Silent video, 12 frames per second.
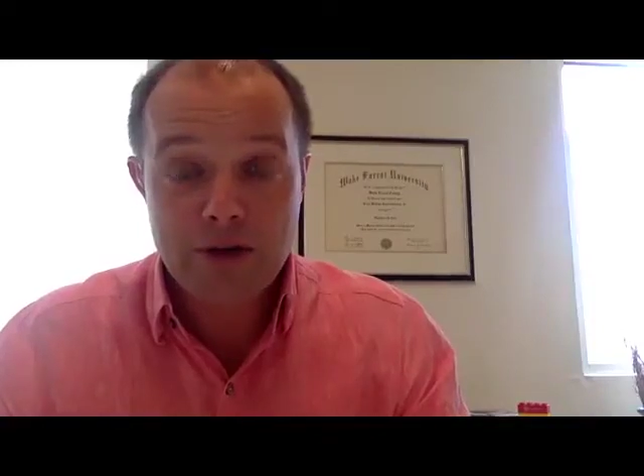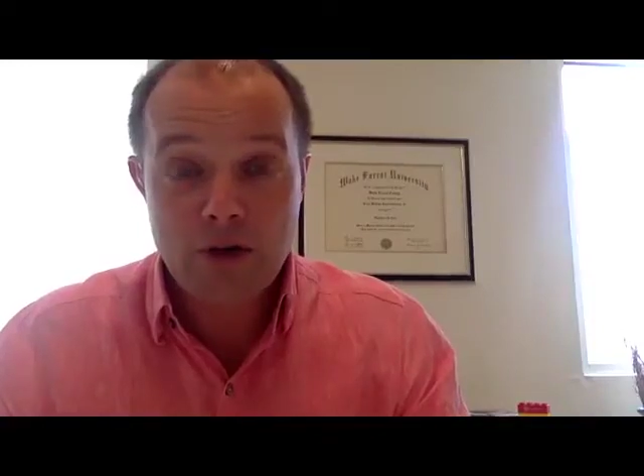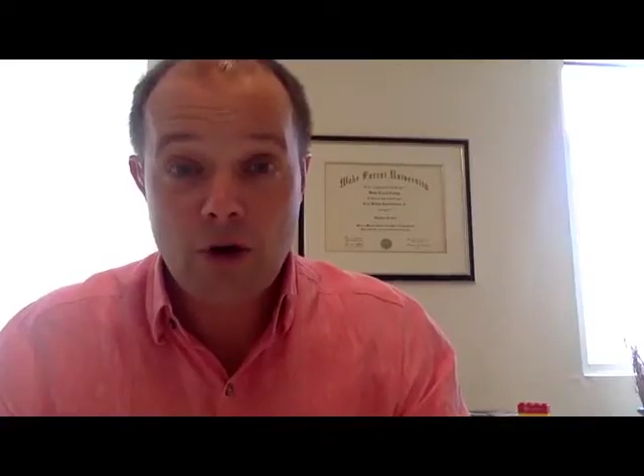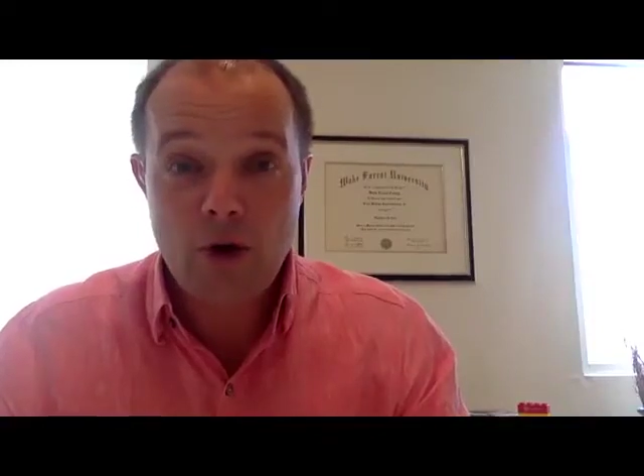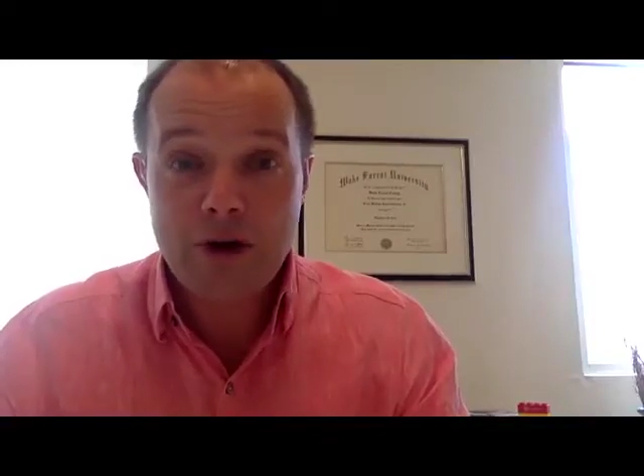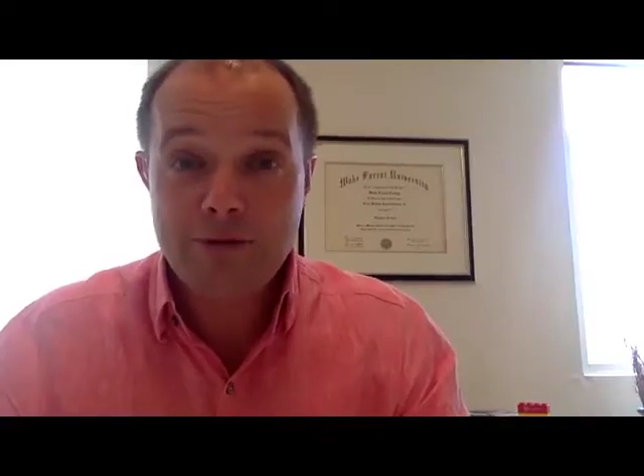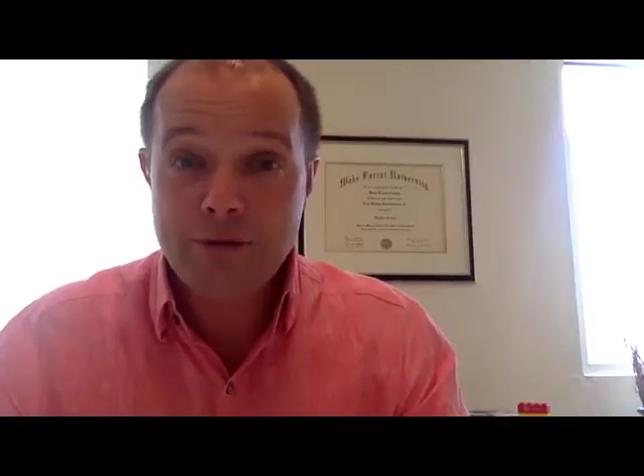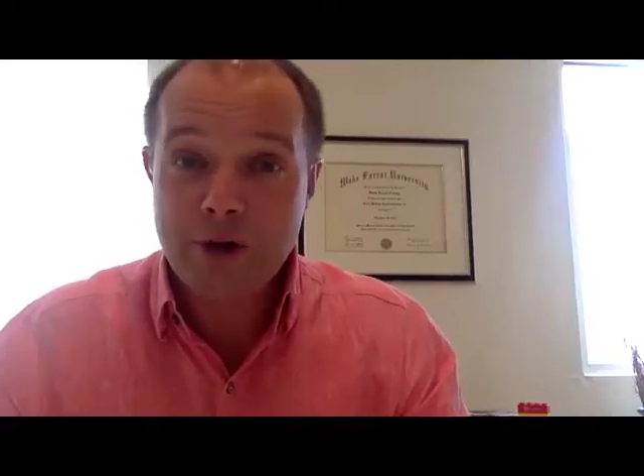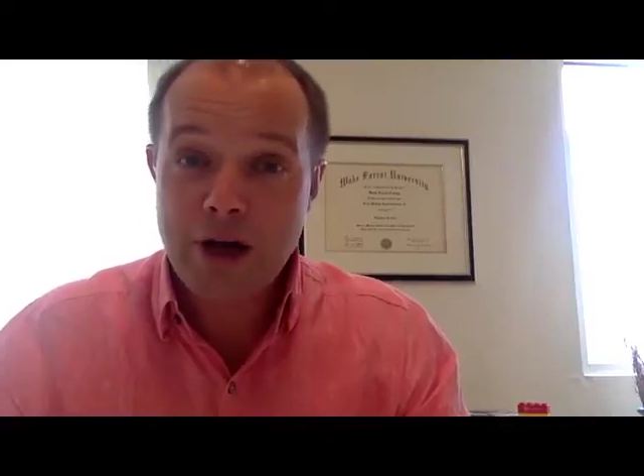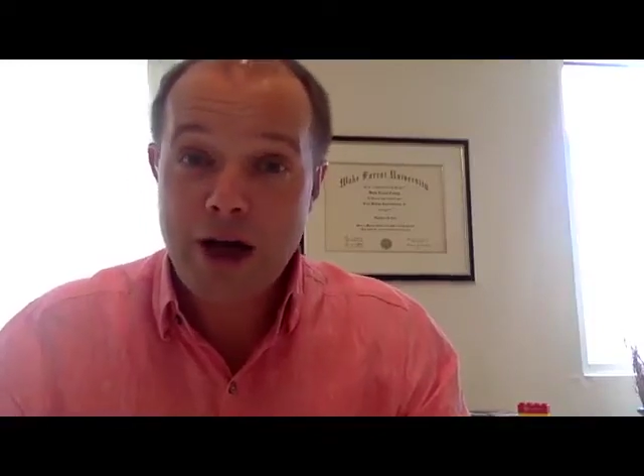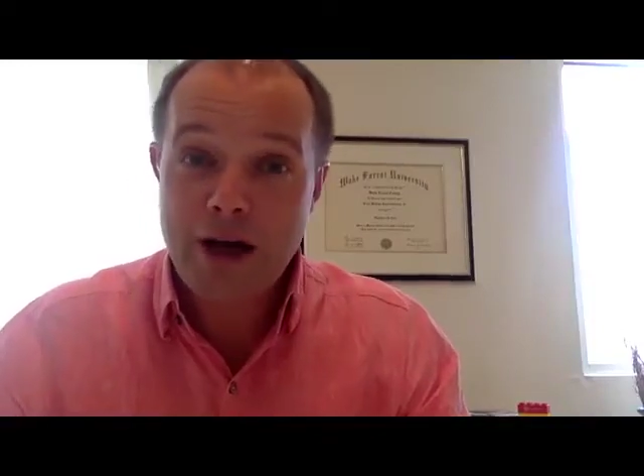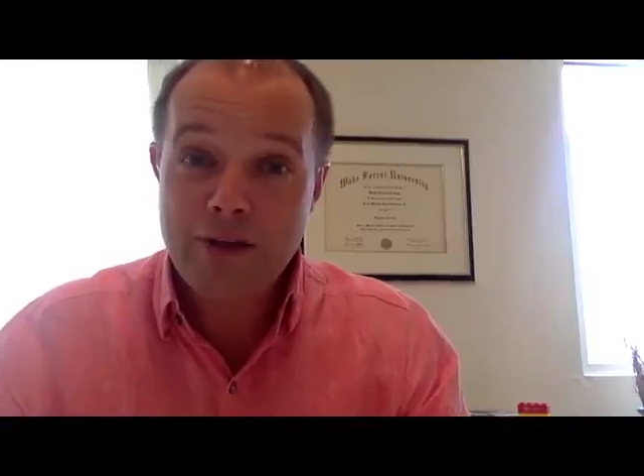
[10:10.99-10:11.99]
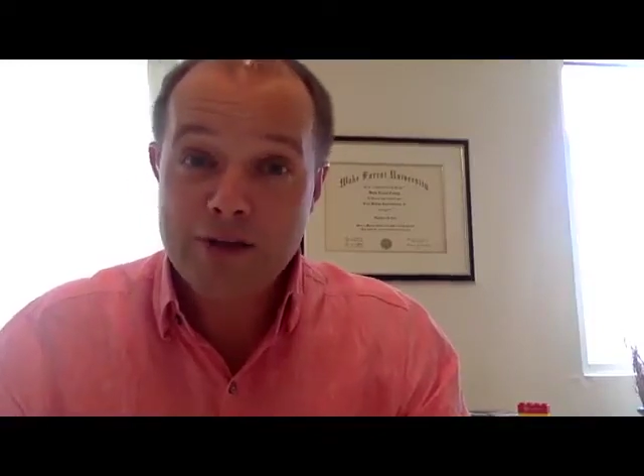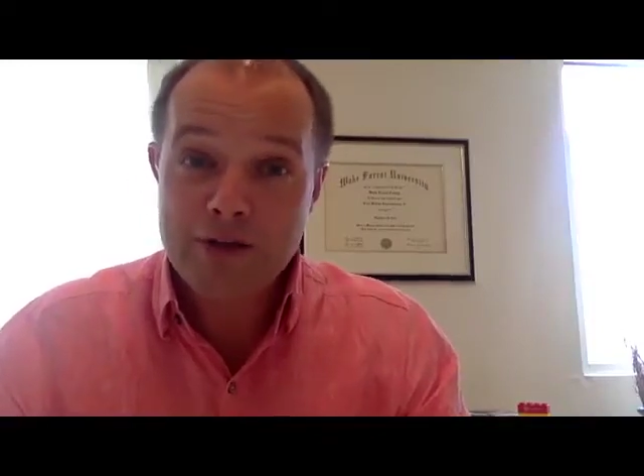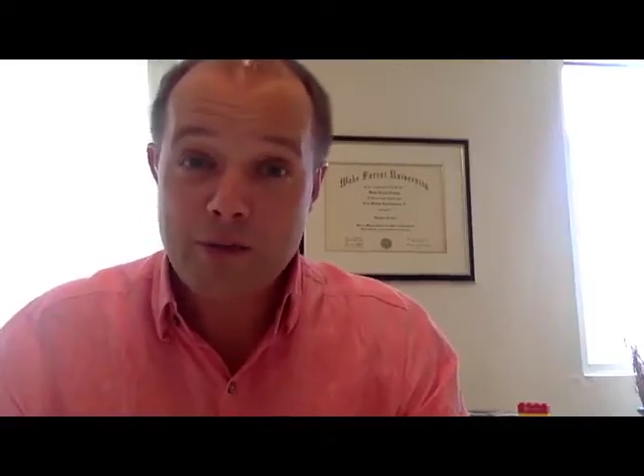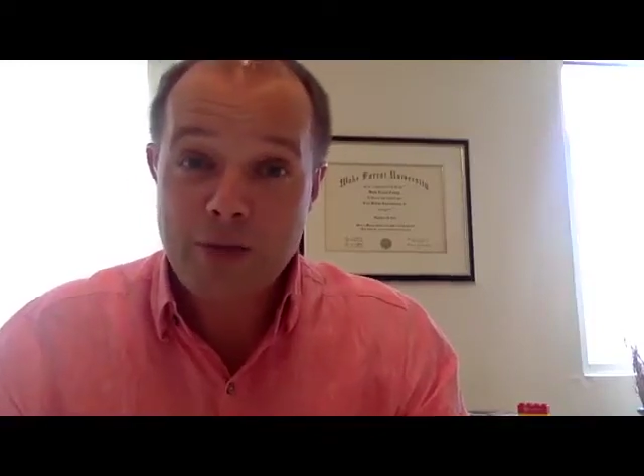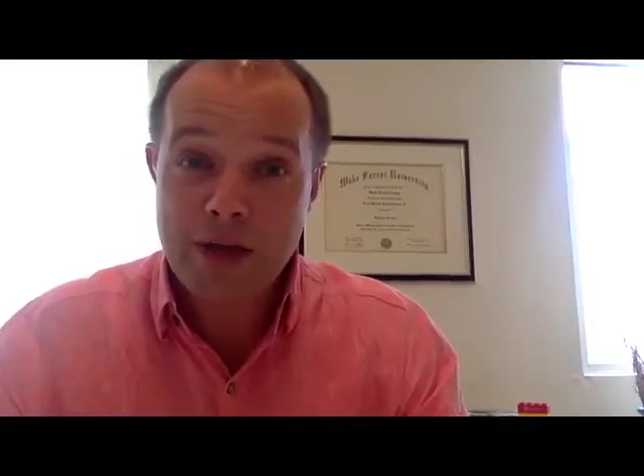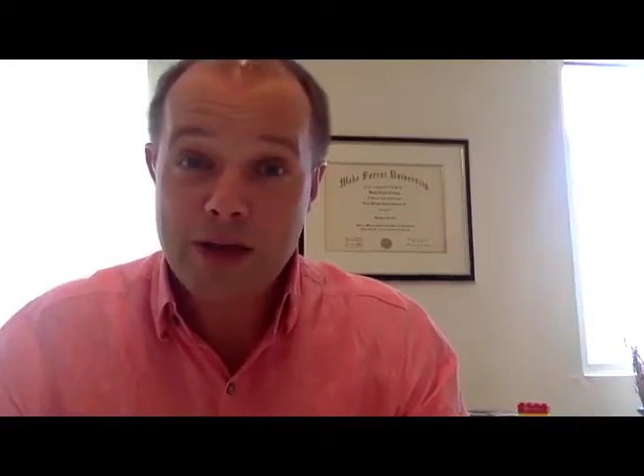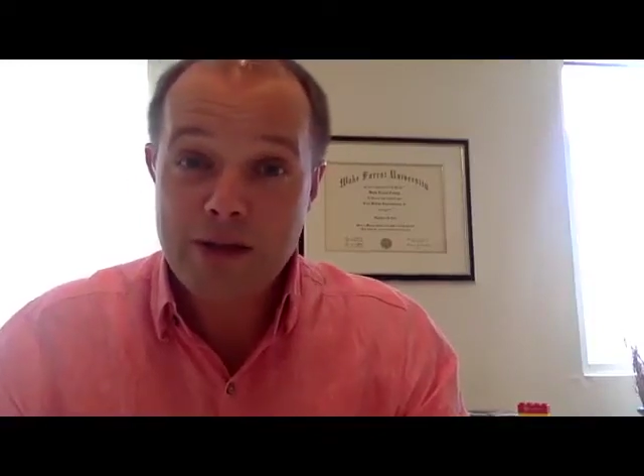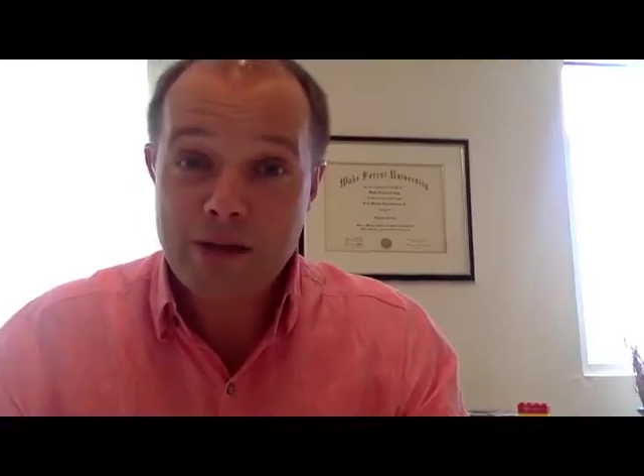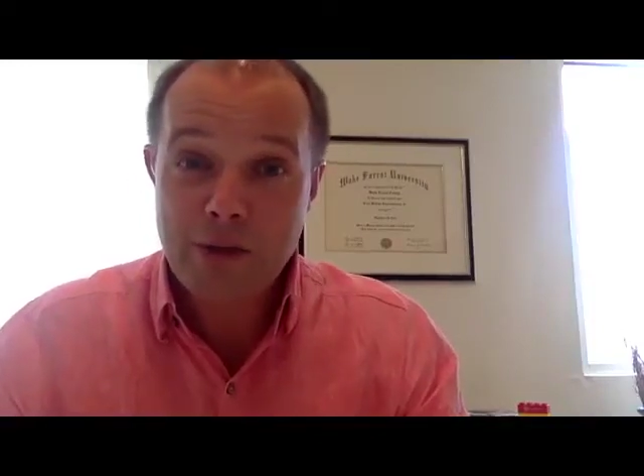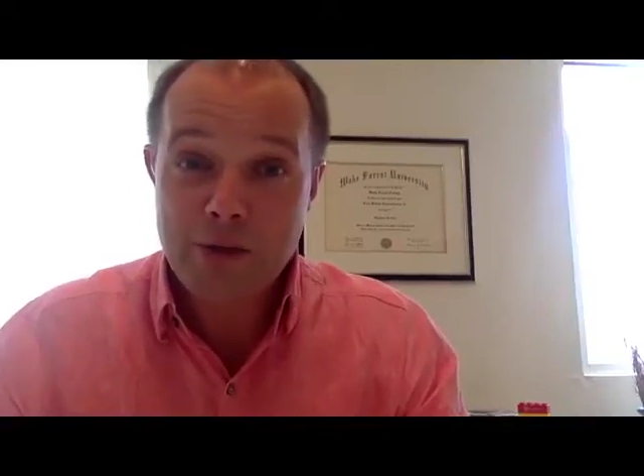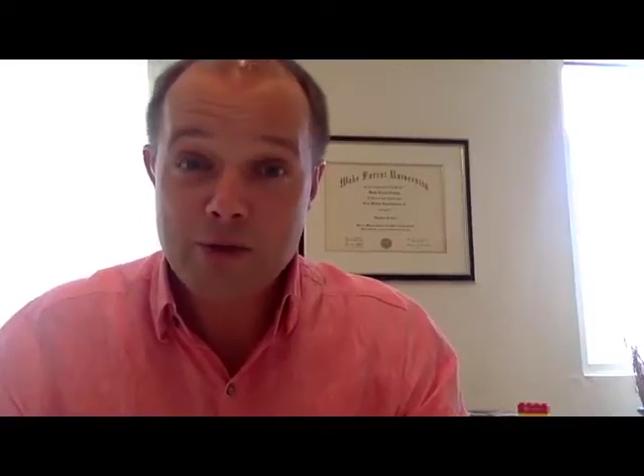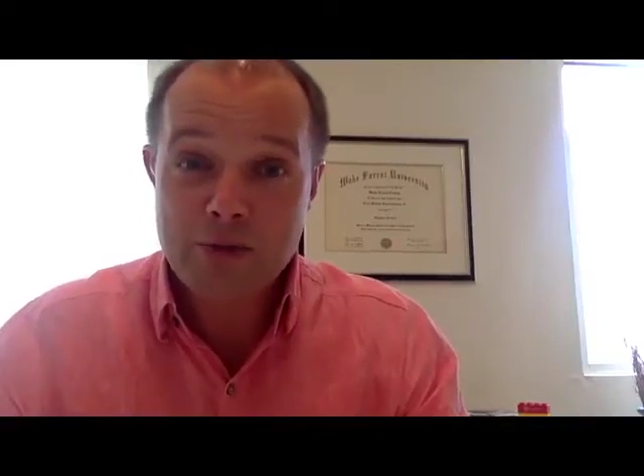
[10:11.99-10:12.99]
Oh, I forgot that somebody
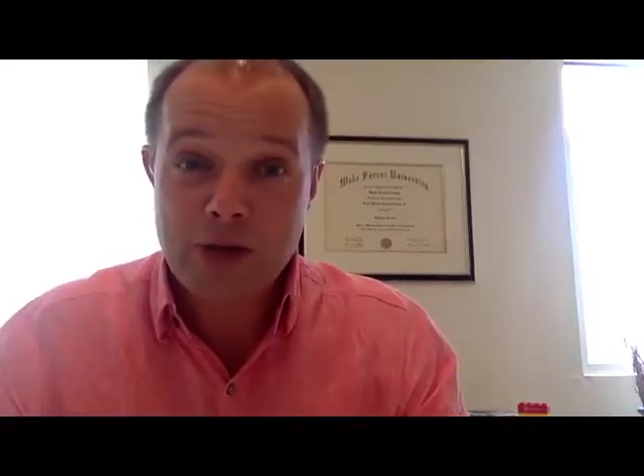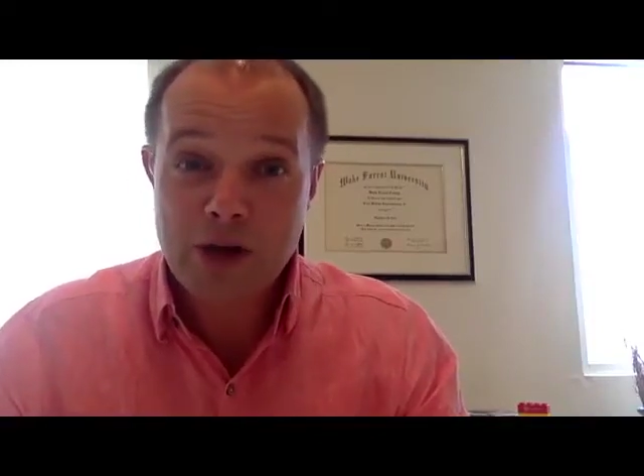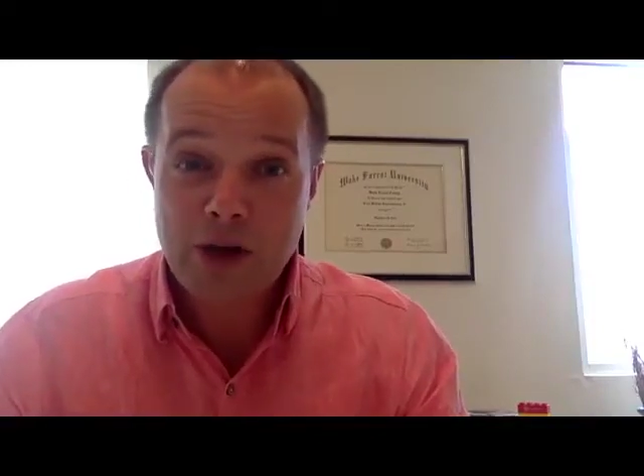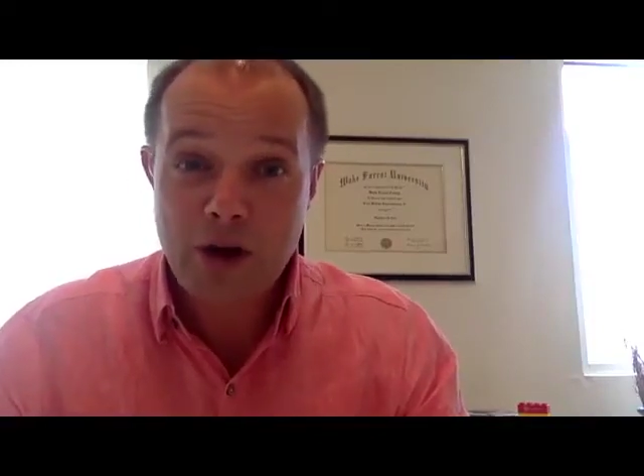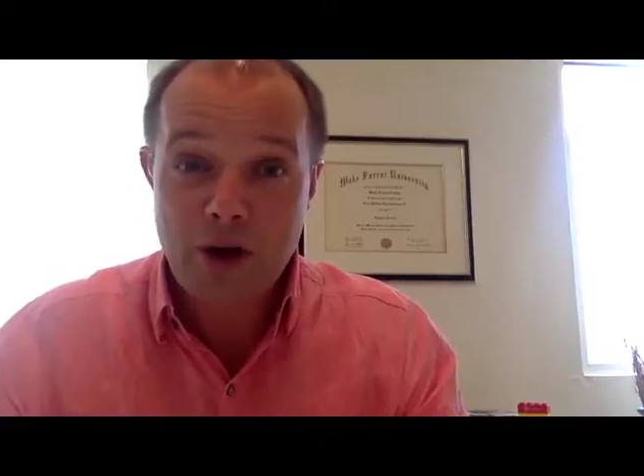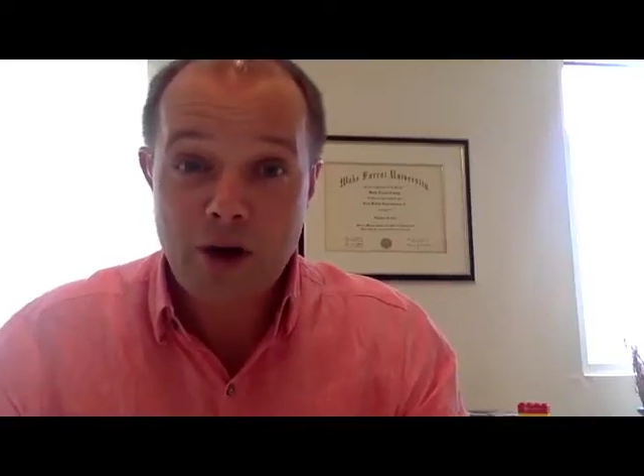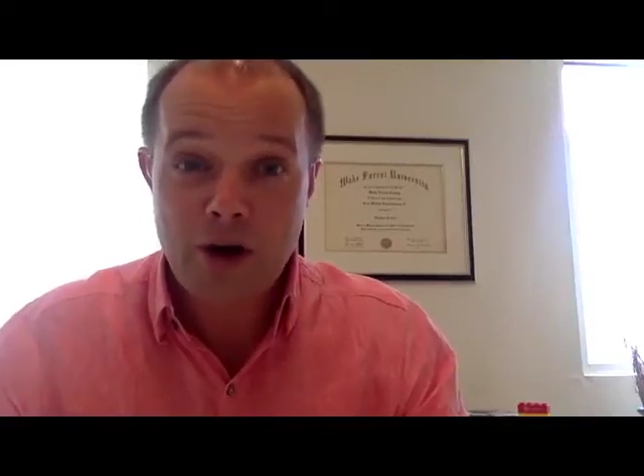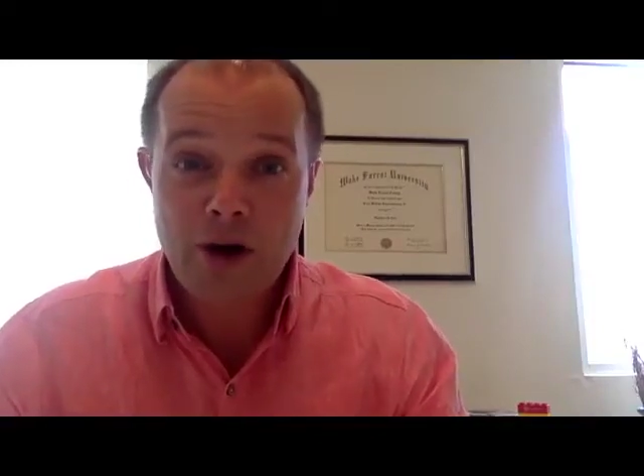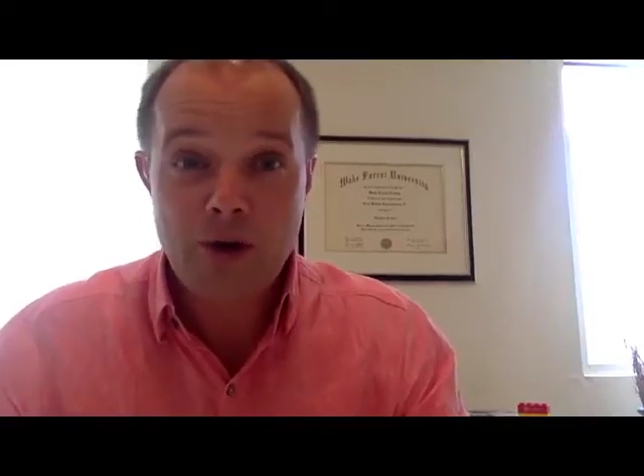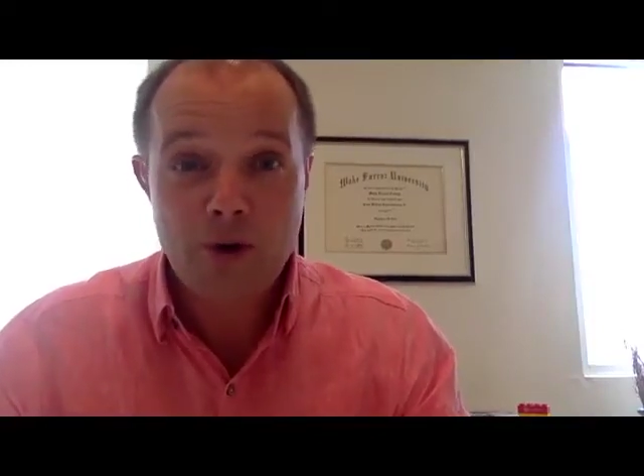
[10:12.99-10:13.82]
loans me a car,